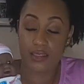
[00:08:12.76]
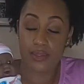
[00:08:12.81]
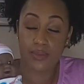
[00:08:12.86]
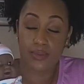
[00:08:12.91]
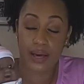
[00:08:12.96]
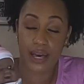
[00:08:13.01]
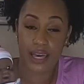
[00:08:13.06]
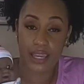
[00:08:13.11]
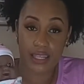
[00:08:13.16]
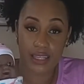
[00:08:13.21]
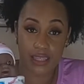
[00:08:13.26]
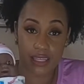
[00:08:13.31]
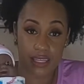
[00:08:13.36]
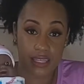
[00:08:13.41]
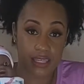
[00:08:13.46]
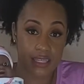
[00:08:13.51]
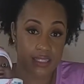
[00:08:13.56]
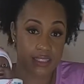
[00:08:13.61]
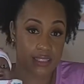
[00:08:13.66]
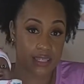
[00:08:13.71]

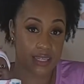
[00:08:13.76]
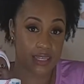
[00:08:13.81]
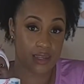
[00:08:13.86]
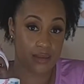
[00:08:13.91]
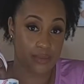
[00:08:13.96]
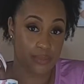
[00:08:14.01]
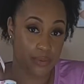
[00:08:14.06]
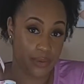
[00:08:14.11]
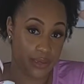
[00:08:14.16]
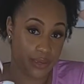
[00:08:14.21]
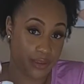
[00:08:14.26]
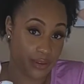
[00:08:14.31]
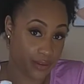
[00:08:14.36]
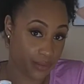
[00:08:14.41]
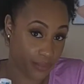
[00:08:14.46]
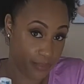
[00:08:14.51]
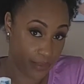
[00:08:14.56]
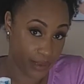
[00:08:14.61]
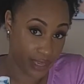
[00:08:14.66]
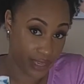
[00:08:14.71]
swaddling is going to be
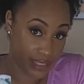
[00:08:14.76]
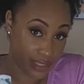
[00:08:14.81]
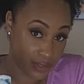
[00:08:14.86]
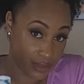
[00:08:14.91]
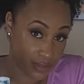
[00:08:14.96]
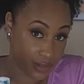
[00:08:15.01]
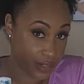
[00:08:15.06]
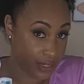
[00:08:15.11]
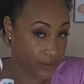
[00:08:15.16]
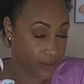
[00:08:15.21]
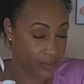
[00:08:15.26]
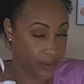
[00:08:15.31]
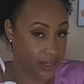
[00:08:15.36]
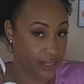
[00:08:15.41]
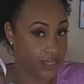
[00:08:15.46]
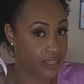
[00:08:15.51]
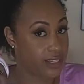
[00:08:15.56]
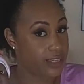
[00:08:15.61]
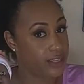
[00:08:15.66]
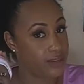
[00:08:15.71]
your best friend when
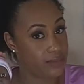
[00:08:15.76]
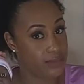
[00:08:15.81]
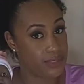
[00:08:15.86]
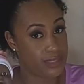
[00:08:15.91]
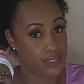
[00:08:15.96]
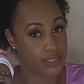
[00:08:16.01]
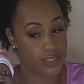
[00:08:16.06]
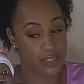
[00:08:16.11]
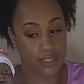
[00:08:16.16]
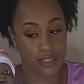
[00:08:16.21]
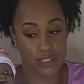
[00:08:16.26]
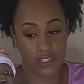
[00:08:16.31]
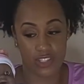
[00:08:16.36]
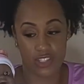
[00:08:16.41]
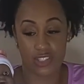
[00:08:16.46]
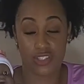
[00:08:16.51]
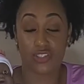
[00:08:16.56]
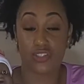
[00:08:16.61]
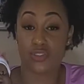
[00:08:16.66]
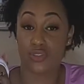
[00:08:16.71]
it comes to
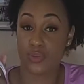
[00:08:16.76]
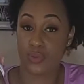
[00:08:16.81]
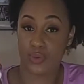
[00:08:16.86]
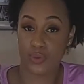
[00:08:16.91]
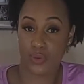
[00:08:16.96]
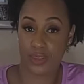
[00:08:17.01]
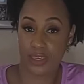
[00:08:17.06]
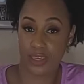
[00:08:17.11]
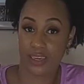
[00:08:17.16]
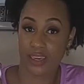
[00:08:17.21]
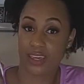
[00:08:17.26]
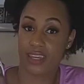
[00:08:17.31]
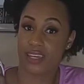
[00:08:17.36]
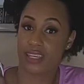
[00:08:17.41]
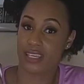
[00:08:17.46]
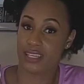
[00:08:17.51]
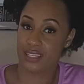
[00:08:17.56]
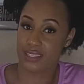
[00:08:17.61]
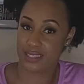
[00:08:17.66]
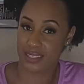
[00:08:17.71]
just soothing and
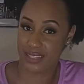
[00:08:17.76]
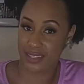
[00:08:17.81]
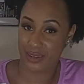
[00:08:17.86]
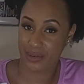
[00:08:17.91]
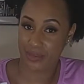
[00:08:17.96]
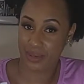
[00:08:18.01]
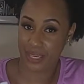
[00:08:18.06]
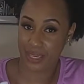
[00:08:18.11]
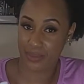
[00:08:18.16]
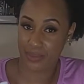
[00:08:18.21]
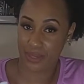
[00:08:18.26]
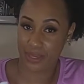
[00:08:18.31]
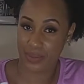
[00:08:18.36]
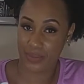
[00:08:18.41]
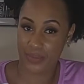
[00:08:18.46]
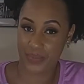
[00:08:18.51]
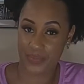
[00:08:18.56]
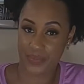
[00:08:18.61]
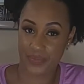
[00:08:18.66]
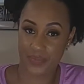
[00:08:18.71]
easing your
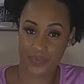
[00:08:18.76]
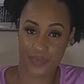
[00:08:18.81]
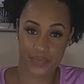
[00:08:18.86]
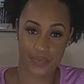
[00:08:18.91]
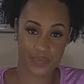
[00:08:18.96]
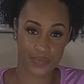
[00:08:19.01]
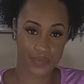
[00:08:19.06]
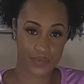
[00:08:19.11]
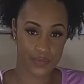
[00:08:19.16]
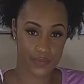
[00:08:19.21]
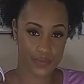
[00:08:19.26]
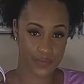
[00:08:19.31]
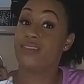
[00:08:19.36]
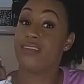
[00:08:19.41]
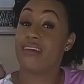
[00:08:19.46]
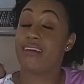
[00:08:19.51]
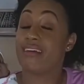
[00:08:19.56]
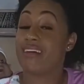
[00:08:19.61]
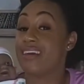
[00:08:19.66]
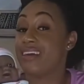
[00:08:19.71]
baby.
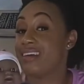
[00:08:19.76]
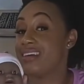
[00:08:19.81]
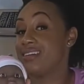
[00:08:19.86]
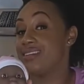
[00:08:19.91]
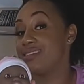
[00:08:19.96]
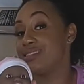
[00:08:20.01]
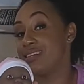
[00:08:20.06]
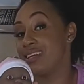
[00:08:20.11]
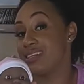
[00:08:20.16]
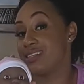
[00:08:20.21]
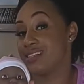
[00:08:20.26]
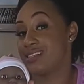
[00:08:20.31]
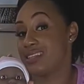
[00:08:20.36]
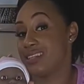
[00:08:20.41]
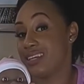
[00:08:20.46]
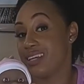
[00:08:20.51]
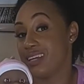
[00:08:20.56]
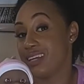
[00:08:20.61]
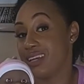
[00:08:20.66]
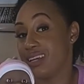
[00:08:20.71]
There is such
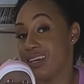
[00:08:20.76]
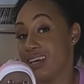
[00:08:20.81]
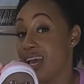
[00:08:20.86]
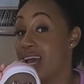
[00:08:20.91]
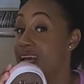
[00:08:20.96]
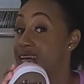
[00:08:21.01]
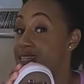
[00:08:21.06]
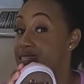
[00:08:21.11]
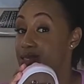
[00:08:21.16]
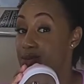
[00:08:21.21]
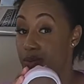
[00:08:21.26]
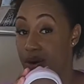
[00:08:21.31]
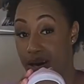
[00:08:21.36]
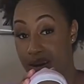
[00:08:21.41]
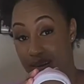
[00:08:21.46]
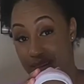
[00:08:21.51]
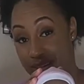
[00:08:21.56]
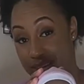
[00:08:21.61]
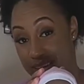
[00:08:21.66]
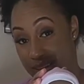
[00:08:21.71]
thing as
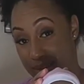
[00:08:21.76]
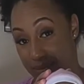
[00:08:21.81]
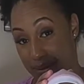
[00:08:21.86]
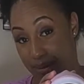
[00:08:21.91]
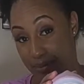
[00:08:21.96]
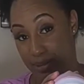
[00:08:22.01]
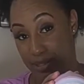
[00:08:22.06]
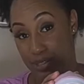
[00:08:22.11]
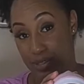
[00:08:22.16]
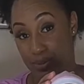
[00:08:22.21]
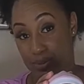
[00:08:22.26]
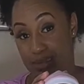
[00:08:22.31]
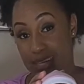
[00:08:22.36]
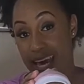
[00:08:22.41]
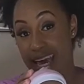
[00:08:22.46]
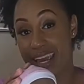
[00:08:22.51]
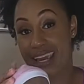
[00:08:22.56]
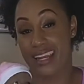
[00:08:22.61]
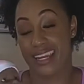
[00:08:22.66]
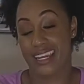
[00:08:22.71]
swaddling your baby too
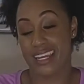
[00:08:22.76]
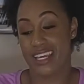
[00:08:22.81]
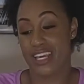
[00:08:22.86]
tight.